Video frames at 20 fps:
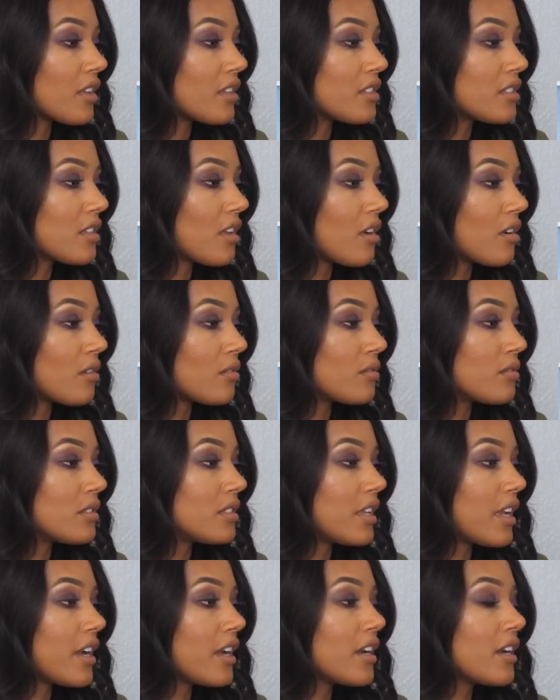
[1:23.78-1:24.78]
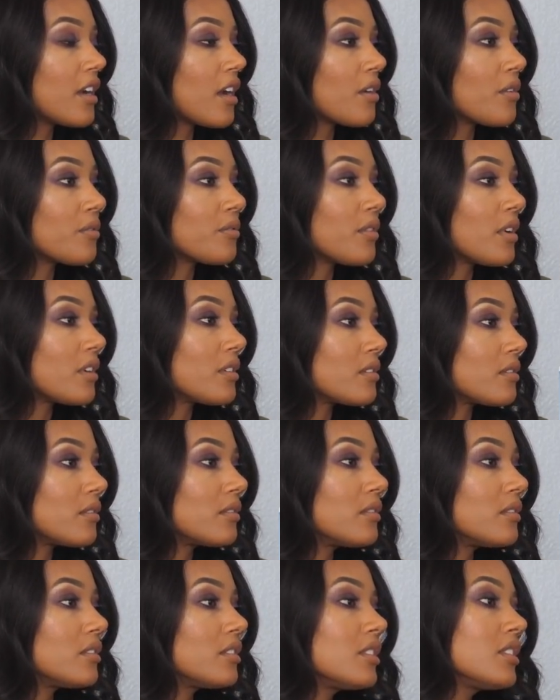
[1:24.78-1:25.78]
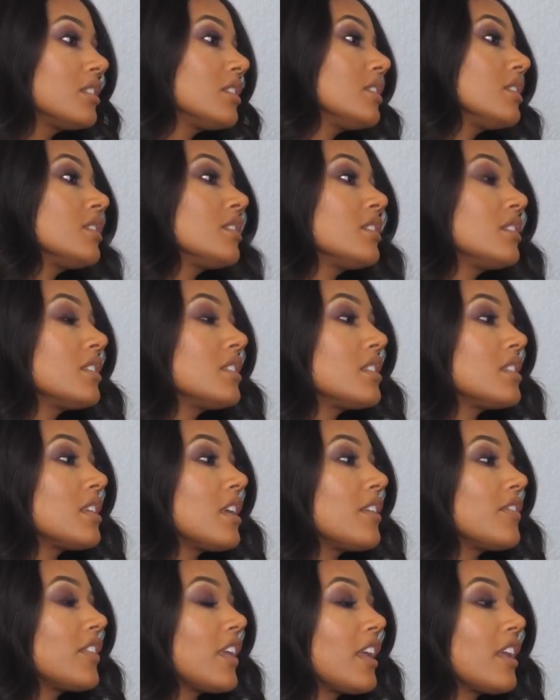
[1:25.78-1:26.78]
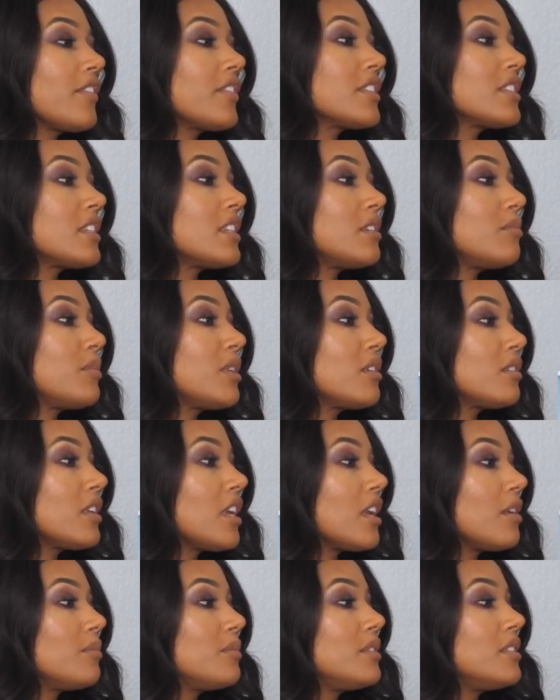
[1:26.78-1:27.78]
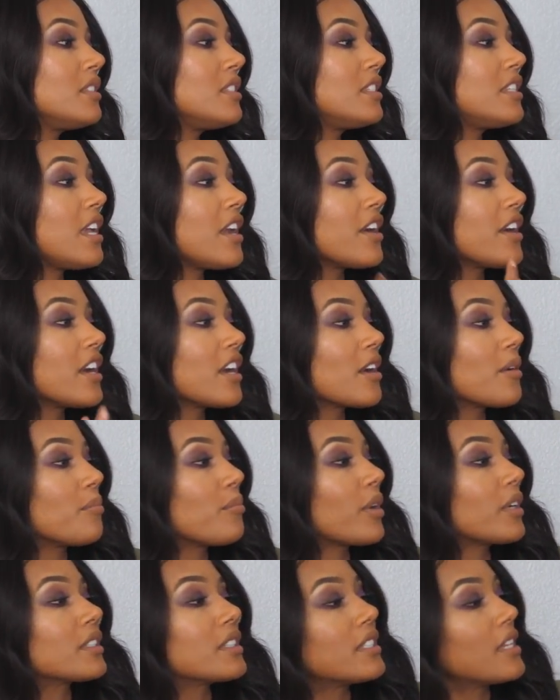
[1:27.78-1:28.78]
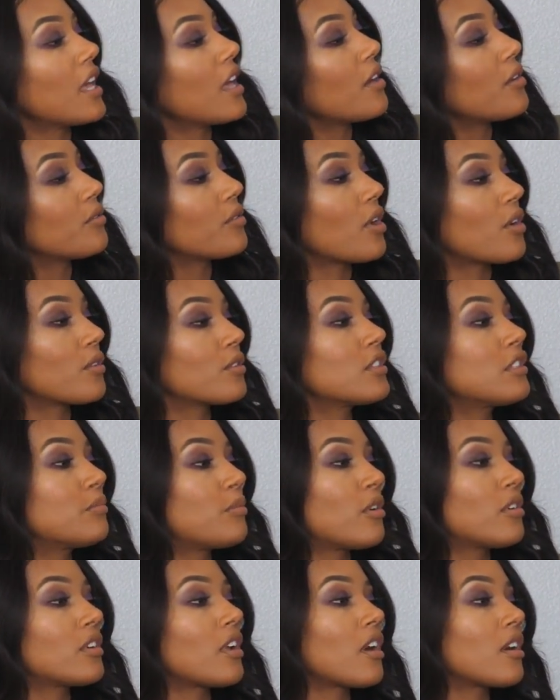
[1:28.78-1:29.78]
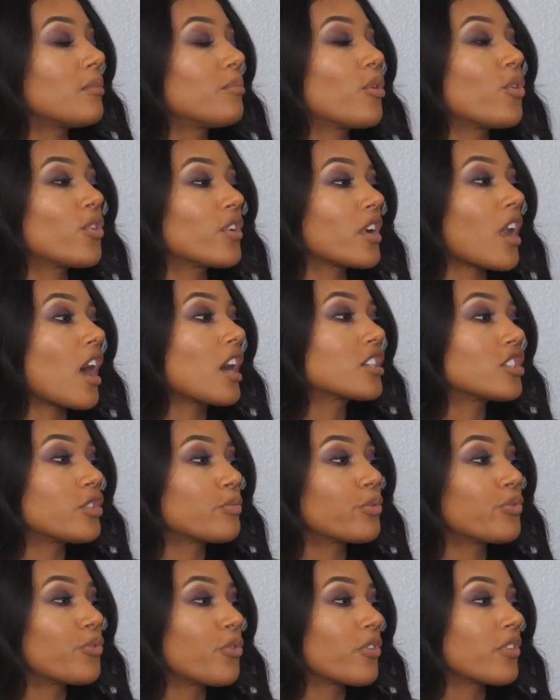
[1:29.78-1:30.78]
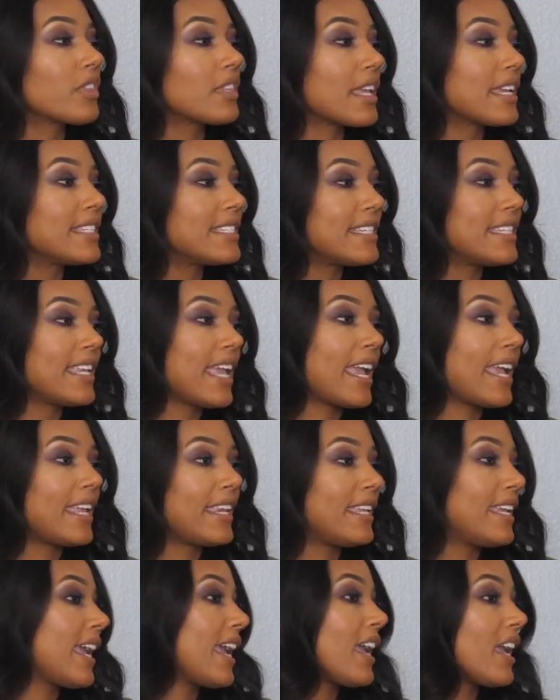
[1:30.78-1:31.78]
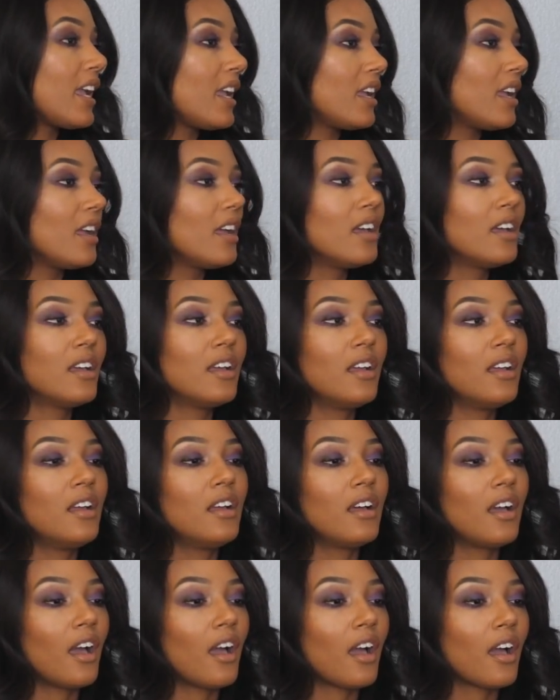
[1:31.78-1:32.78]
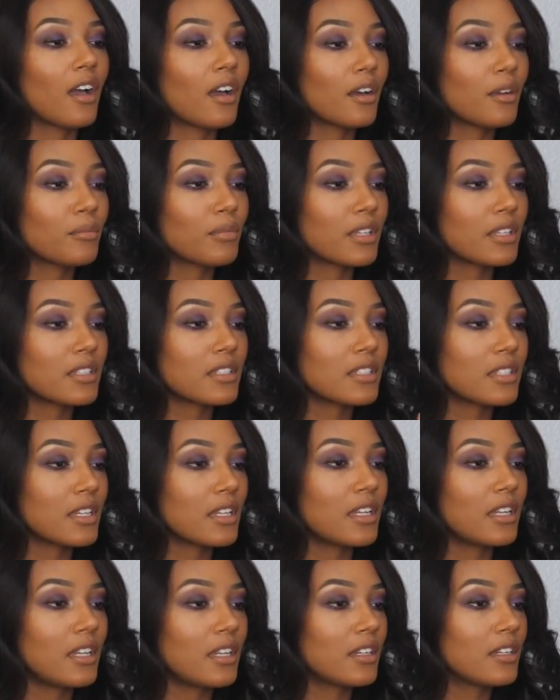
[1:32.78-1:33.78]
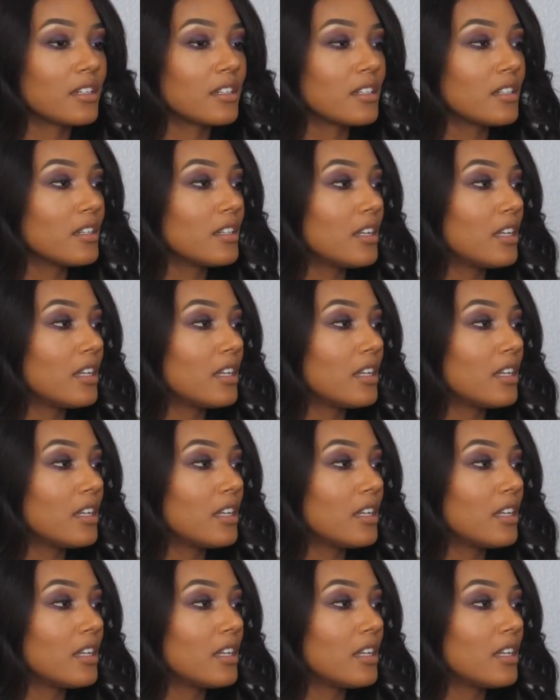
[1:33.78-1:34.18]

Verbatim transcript: So, Derrick Rose. Let's see if they give us any middle name. Derrick Martell Rose, born, born October 4th, 1988. Um, let's see here.